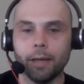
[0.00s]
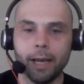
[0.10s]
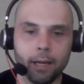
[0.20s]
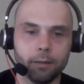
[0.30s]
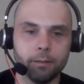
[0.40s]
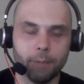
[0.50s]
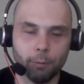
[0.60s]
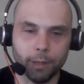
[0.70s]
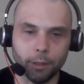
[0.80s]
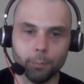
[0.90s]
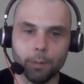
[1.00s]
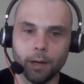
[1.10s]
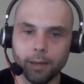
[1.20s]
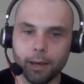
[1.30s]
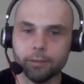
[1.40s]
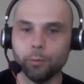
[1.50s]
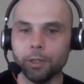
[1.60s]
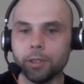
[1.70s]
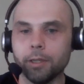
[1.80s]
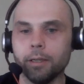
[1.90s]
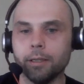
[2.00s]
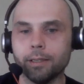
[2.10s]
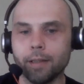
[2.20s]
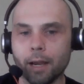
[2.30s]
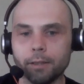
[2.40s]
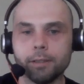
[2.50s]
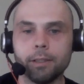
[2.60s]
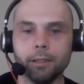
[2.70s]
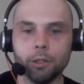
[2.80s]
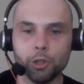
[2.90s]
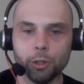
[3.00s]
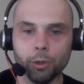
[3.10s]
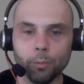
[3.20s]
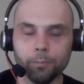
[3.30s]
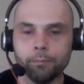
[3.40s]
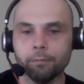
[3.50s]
and my regular podcast, which is Dynasty and Chill.